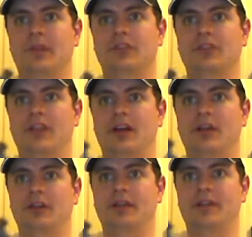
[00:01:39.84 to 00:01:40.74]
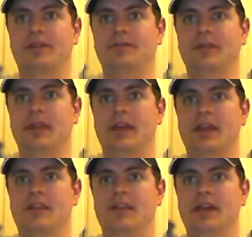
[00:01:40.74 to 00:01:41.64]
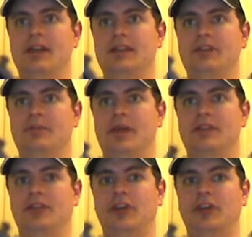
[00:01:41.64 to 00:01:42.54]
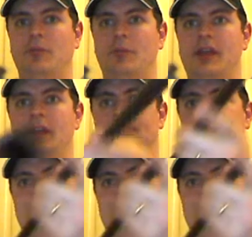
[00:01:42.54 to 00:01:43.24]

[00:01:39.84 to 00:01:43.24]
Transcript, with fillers: you see that hole down there? That is about the size of a pea.